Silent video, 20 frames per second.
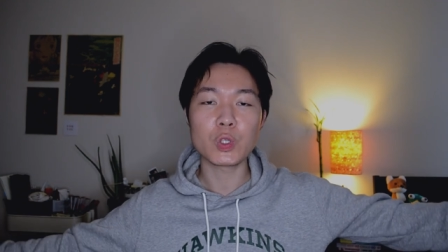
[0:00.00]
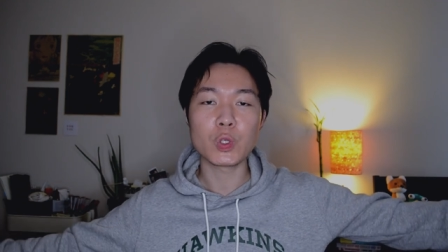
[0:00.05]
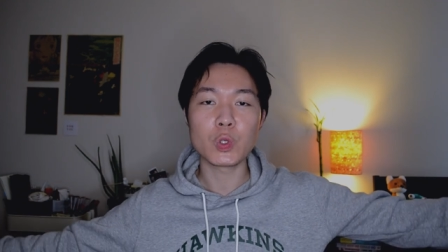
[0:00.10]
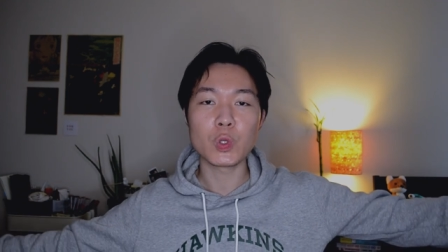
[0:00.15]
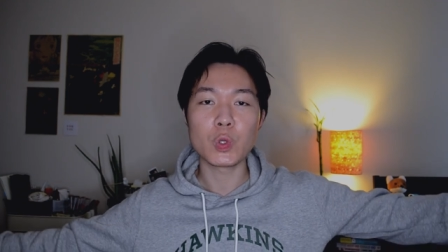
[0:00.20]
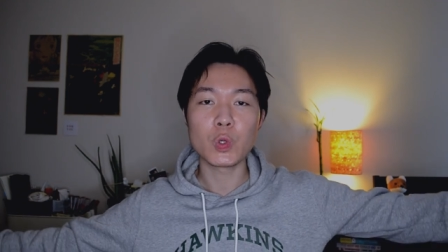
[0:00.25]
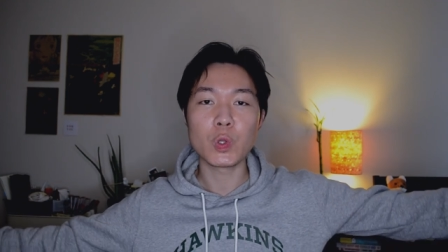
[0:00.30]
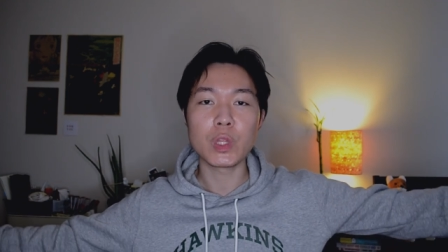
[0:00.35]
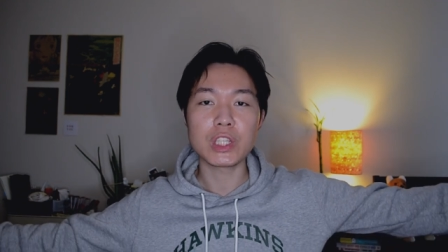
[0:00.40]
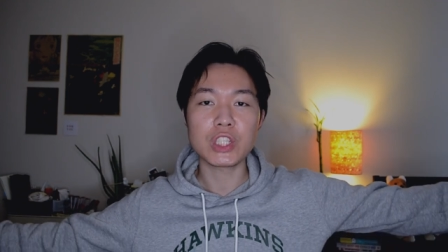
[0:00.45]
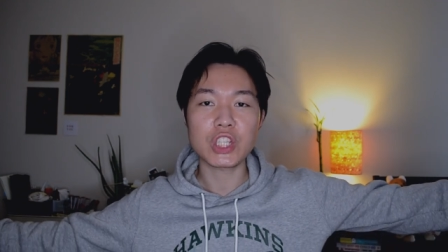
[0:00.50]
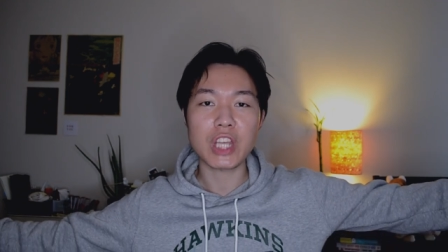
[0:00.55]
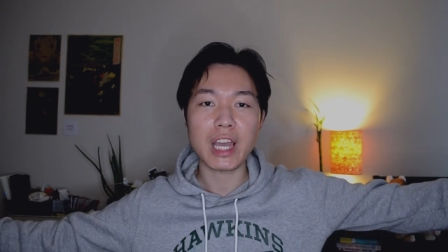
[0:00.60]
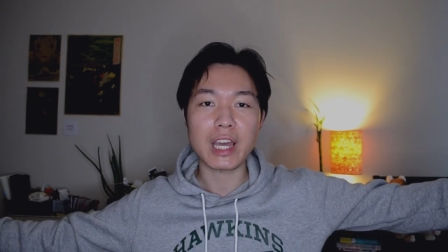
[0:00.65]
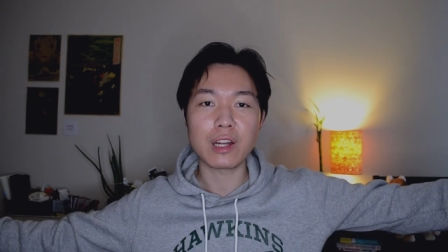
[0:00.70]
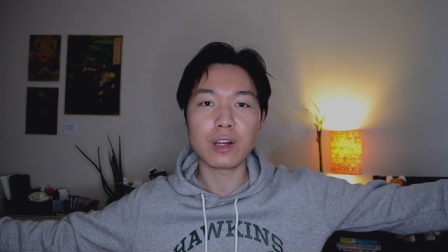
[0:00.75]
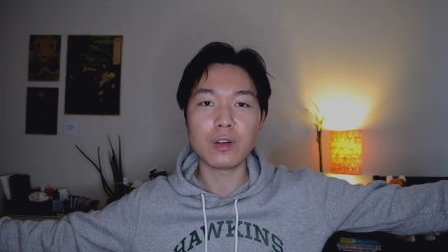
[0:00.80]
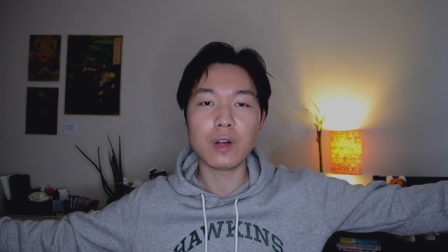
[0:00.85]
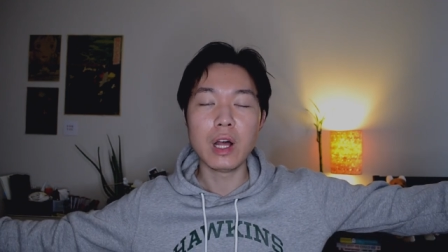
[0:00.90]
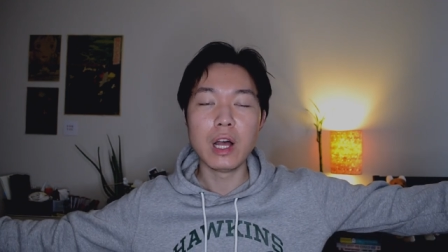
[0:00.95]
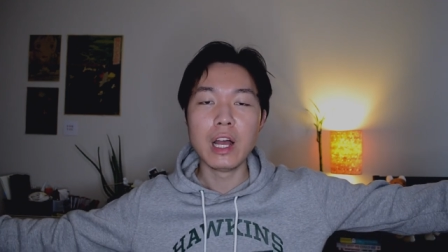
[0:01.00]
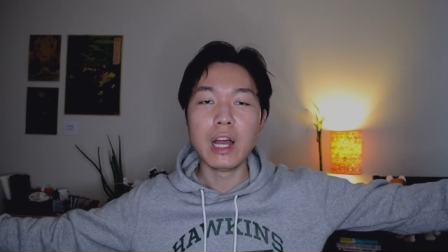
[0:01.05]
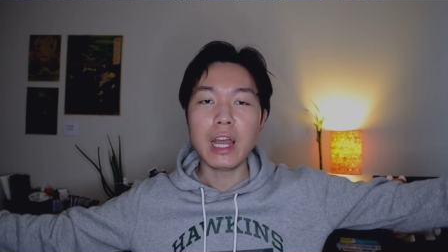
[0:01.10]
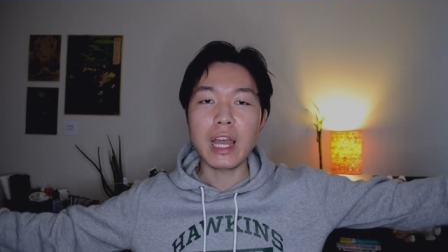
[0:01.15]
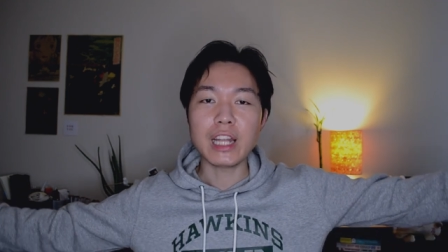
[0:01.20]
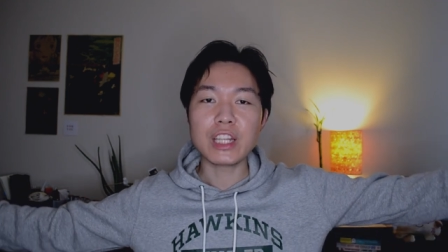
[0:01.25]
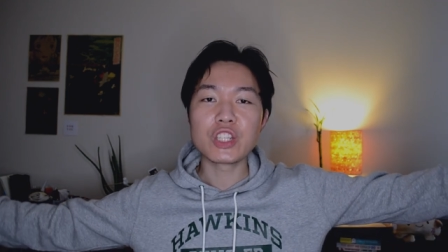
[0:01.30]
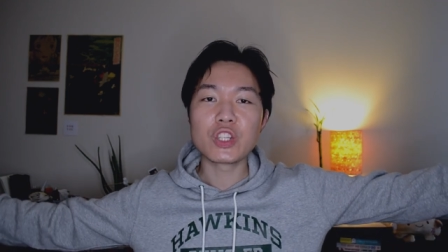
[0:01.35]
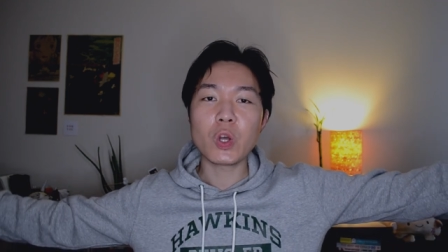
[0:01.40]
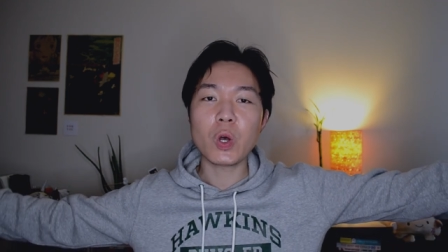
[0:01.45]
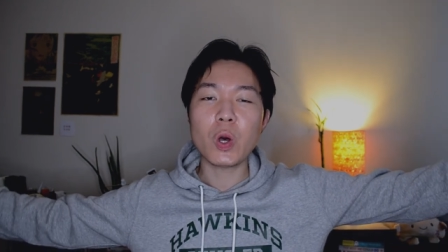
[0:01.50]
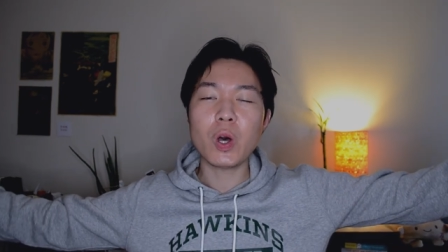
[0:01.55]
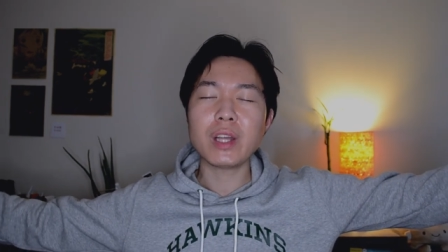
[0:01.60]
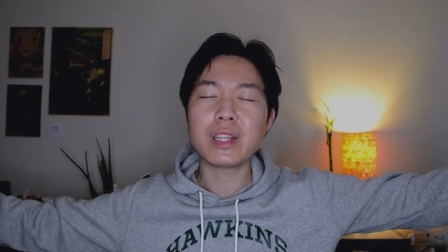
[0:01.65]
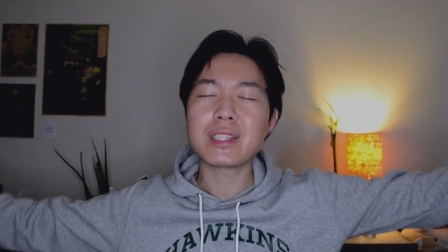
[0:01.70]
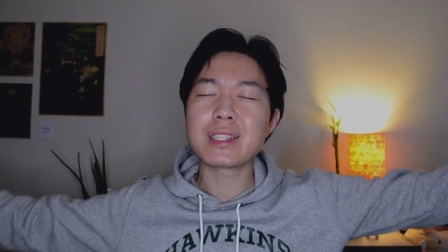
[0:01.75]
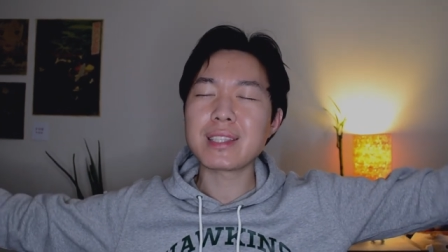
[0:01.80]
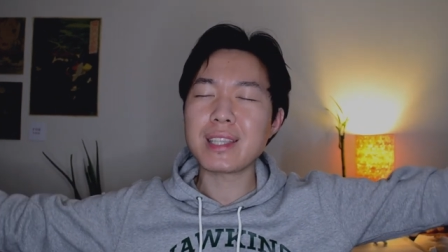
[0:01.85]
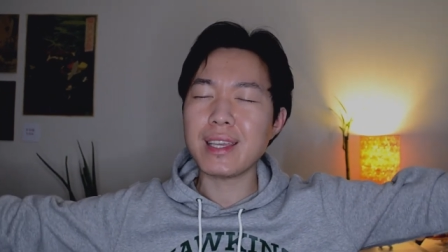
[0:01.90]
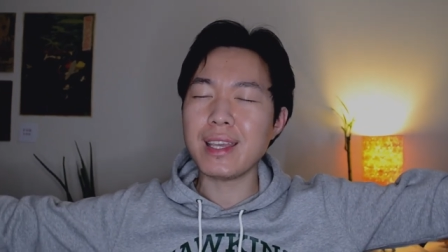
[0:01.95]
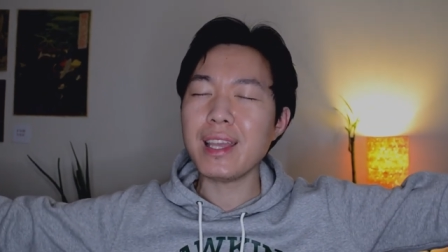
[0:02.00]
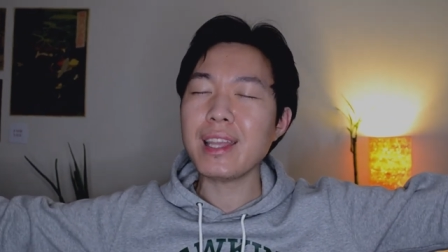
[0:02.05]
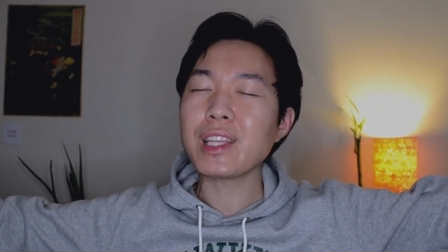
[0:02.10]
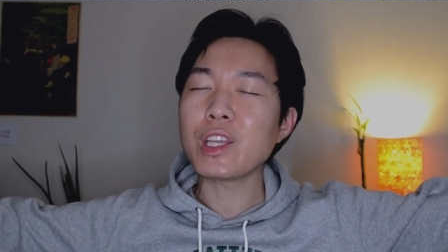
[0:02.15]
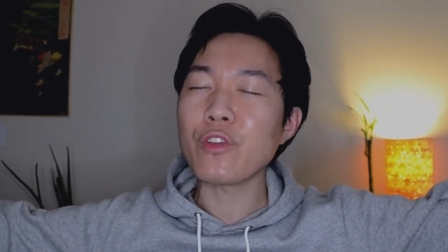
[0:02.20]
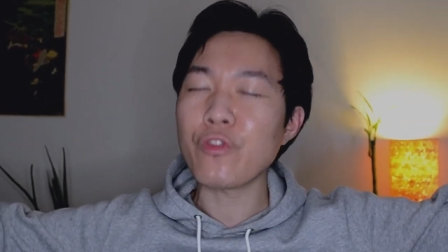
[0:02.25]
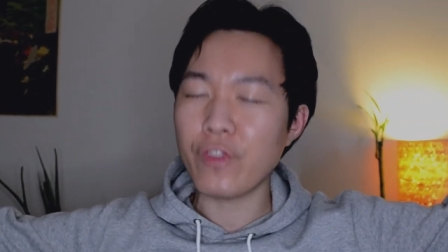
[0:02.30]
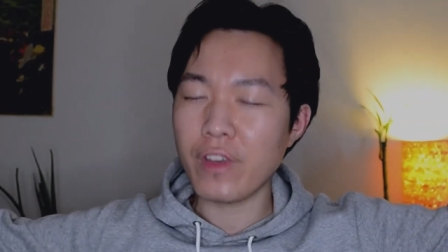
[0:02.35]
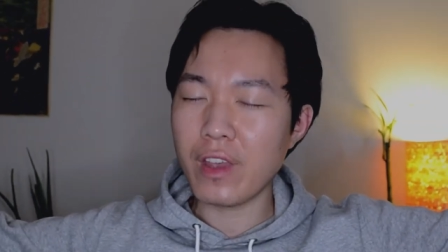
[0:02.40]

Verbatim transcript: to this channel and join the skincare